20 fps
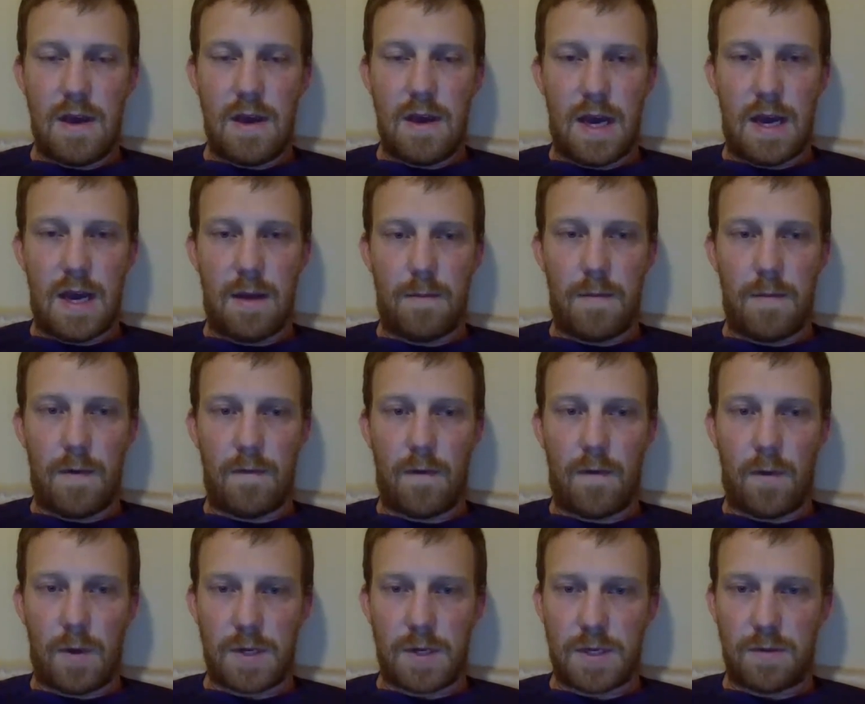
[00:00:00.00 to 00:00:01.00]
Of
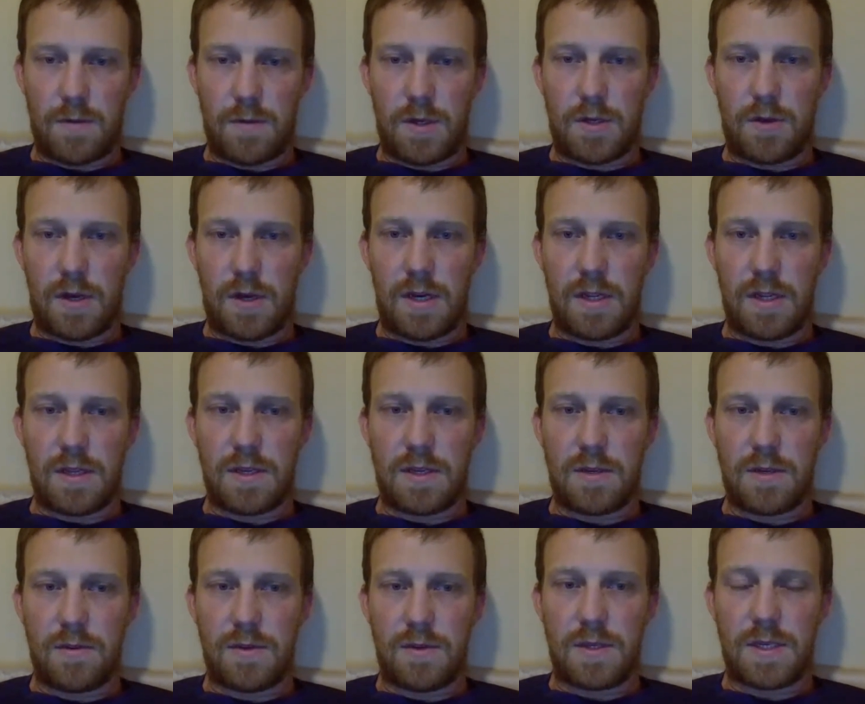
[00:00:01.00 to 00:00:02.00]
course, I'll be training the
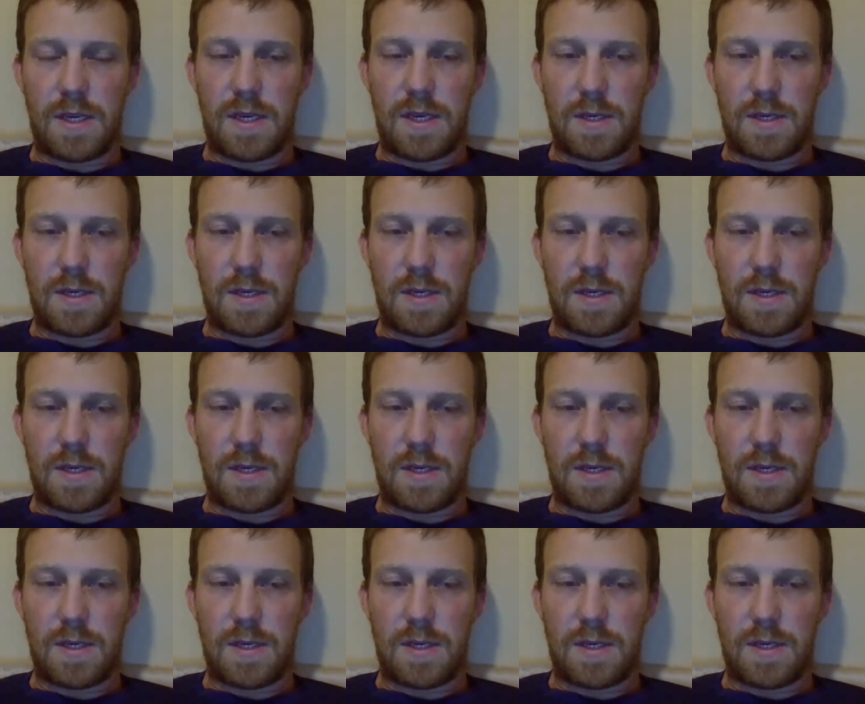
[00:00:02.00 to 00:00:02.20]
students